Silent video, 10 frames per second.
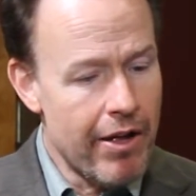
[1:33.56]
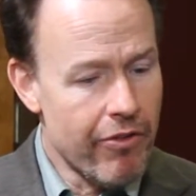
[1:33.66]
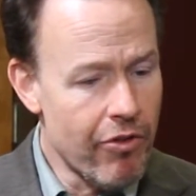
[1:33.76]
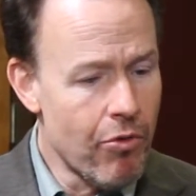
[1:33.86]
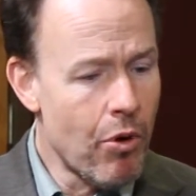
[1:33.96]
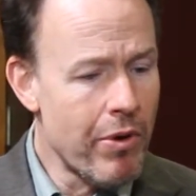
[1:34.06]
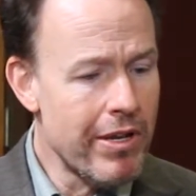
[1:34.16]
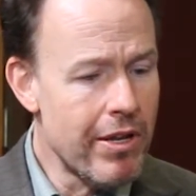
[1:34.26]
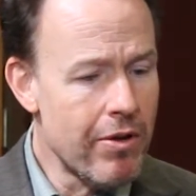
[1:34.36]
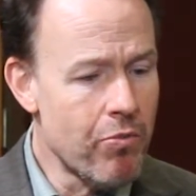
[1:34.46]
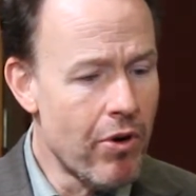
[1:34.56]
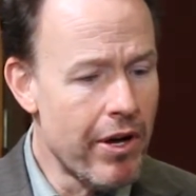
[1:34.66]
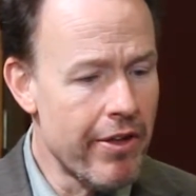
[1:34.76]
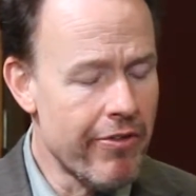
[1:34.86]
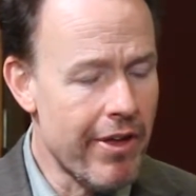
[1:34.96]
So what we did
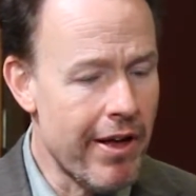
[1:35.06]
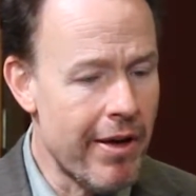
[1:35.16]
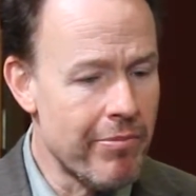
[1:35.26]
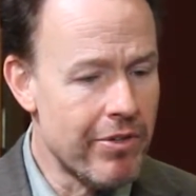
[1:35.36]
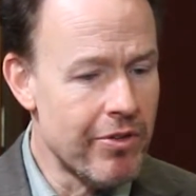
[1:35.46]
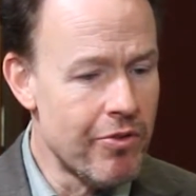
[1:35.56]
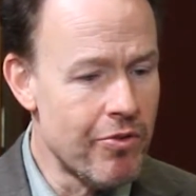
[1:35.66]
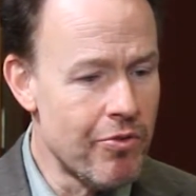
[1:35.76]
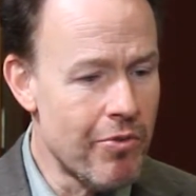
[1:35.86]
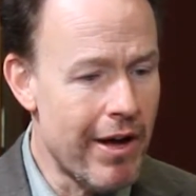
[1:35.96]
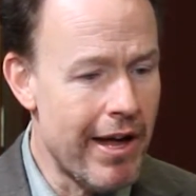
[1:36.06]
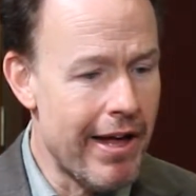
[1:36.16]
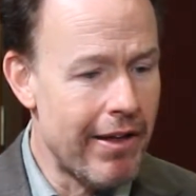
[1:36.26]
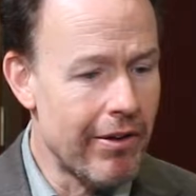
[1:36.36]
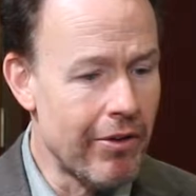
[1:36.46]
was to
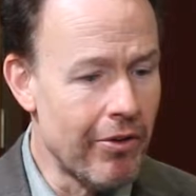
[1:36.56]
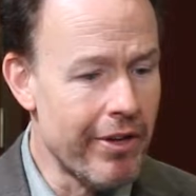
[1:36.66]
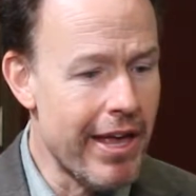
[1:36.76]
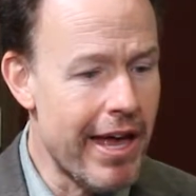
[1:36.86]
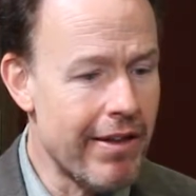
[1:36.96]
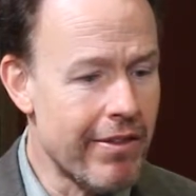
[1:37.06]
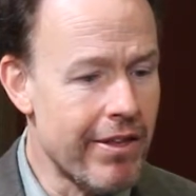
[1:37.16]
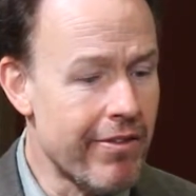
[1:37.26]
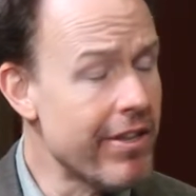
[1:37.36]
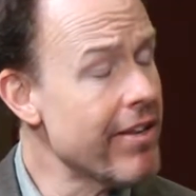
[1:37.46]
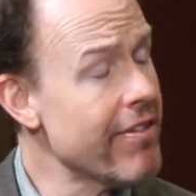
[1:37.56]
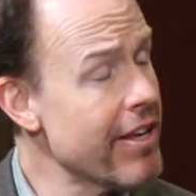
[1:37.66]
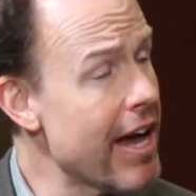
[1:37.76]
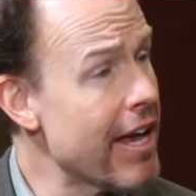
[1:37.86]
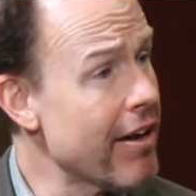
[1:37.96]
look at the
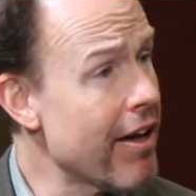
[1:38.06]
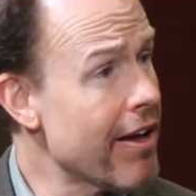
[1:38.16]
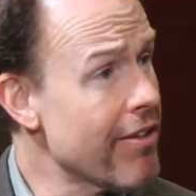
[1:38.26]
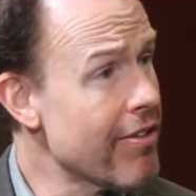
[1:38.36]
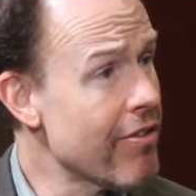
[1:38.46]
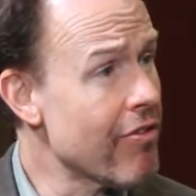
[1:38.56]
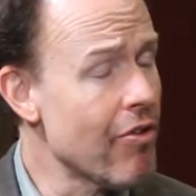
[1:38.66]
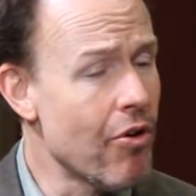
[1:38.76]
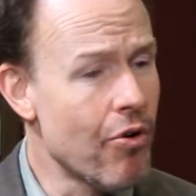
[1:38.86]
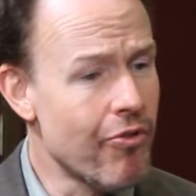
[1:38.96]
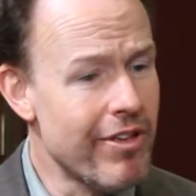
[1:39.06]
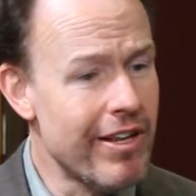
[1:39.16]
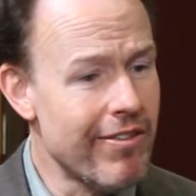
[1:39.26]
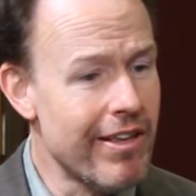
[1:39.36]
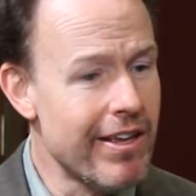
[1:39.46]
CDC guidelines, and so
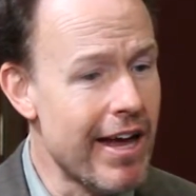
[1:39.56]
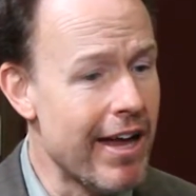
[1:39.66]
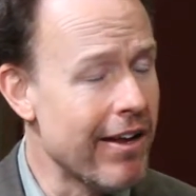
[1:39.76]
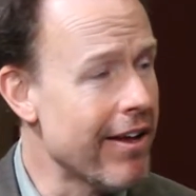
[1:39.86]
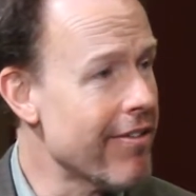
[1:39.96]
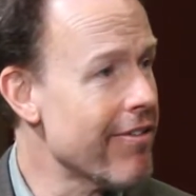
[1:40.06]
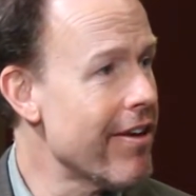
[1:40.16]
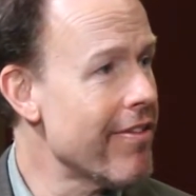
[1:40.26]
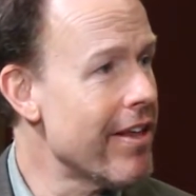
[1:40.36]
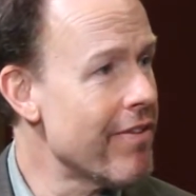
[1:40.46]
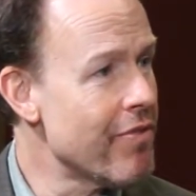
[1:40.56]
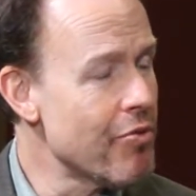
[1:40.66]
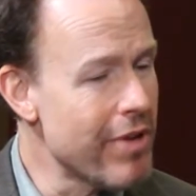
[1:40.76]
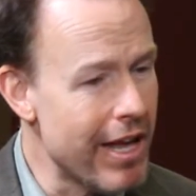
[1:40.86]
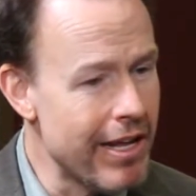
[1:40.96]
CDC guidelines say that if you
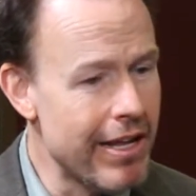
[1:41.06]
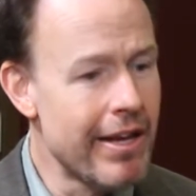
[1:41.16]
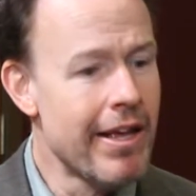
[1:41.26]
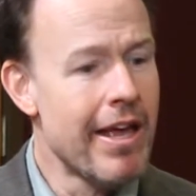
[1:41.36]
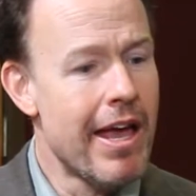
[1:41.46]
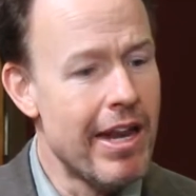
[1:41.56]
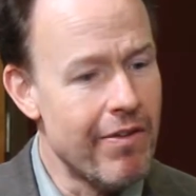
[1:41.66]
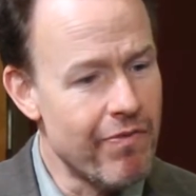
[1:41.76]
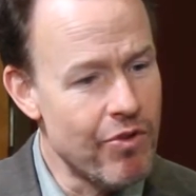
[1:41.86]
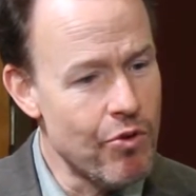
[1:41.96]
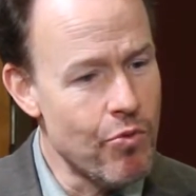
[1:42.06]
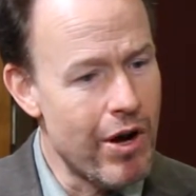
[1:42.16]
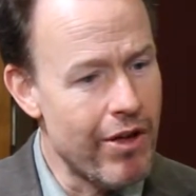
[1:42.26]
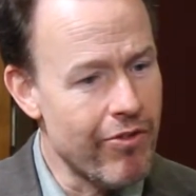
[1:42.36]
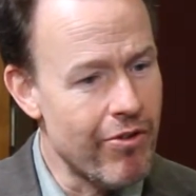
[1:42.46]
get it and if you
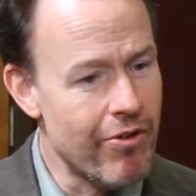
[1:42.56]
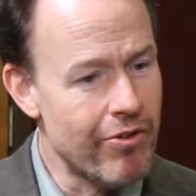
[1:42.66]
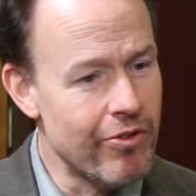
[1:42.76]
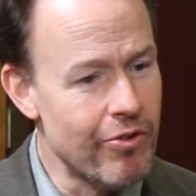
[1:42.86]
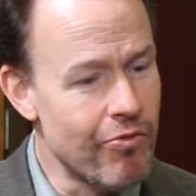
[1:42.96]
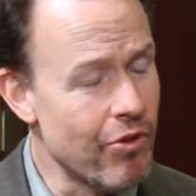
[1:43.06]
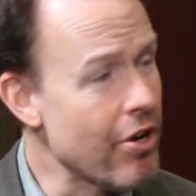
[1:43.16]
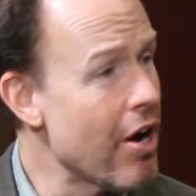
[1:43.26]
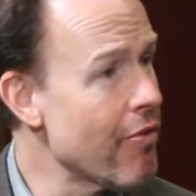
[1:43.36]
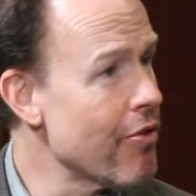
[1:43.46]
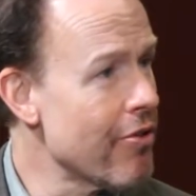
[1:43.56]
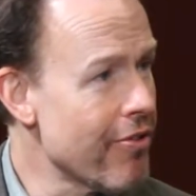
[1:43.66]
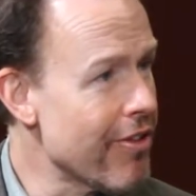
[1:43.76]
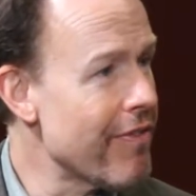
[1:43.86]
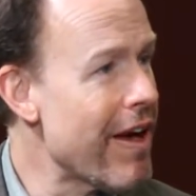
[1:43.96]
start to recover,
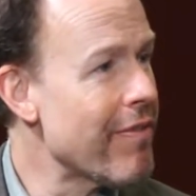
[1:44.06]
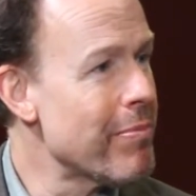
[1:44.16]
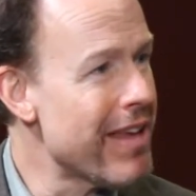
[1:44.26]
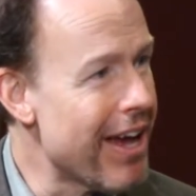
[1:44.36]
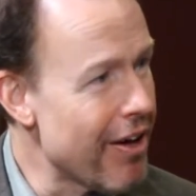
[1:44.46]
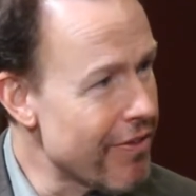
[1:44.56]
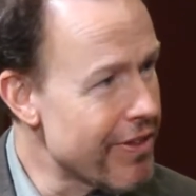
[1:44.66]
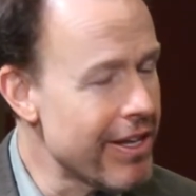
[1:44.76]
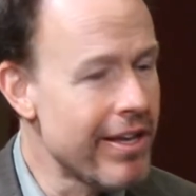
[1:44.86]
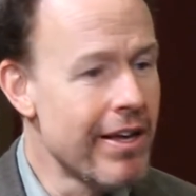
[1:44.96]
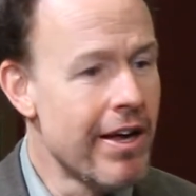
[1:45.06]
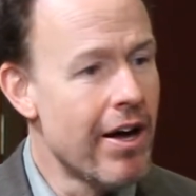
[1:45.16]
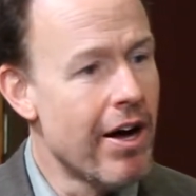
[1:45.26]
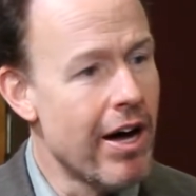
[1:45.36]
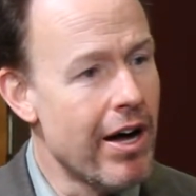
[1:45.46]
instead of having to be out the
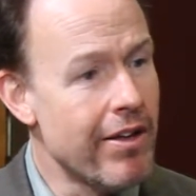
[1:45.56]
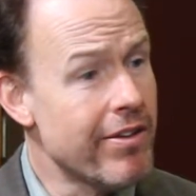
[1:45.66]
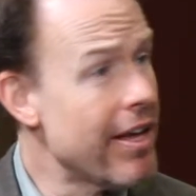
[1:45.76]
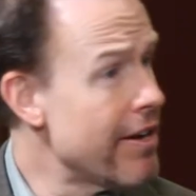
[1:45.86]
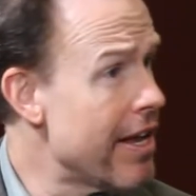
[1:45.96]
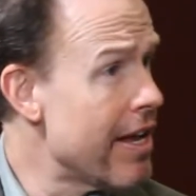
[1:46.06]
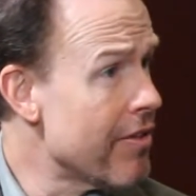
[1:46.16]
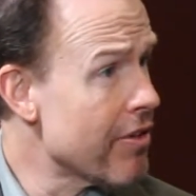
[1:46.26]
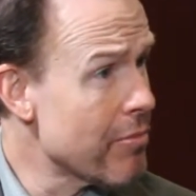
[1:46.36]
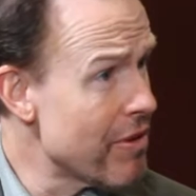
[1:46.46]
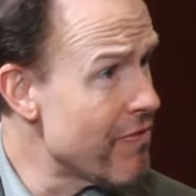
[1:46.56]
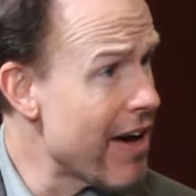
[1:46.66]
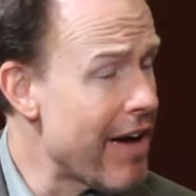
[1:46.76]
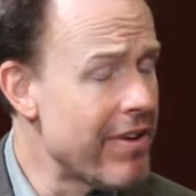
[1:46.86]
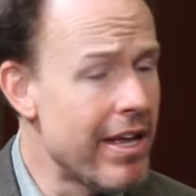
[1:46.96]
10 days, it could be
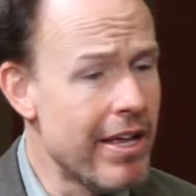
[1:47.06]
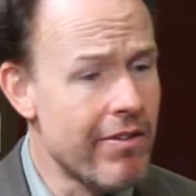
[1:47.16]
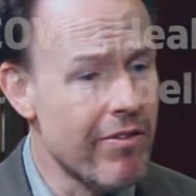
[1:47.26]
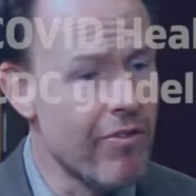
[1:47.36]
5 days,